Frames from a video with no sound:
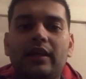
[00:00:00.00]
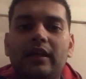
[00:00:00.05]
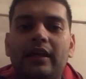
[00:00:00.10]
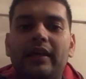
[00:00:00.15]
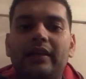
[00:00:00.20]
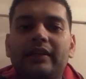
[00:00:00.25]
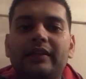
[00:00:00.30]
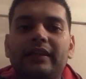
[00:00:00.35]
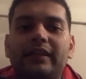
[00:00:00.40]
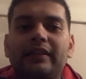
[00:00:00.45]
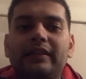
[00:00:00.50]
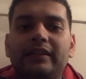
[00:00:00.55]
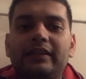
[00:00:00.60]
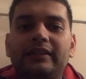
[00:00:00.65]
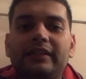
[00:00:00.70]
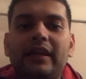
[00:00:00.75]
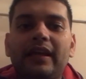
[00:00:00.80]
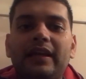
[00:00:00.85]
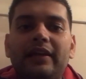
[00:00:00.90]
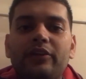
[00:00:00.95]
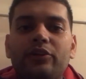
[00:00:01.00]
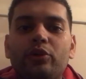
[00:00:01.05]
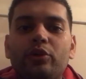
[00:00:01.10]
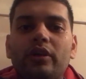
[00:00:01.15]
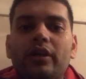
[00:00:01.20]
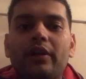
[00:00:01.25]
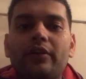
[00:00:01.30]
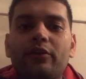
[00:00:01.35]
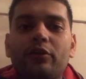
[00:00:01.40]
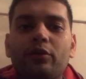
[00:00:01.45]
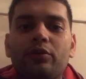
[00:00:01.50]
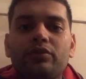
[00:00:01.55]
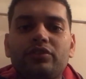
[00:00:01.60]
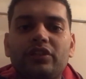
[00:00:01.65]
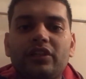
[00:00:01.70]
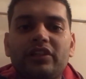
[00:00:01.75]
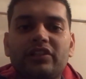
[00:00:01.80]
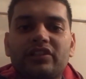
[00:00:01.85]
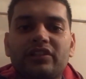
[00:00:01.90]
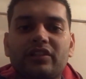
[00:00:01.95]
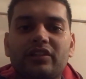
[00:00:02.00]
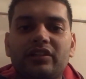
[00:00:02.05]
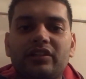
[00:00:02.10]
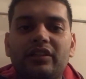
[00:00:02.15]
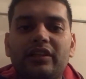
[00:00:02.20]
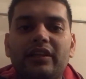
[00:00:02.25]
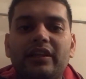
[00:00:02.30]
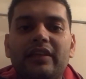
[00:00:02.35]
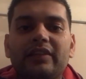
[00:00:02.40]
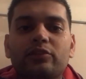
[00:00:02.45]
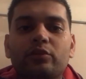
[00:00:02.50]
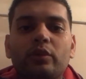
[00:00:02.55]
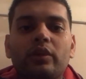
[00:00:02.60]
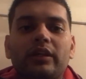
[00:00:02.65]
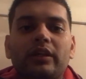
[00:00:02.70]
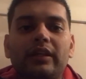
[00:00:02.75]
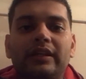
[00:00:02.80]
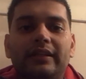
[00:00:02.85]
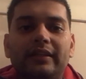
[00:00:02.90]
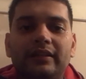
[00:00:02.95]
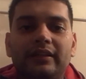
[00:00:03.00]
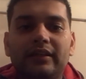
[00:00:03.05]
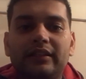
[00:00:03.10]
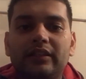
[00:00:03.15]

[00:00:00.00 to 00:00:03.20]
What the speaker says: and then in that you don't have to change the gears quickly.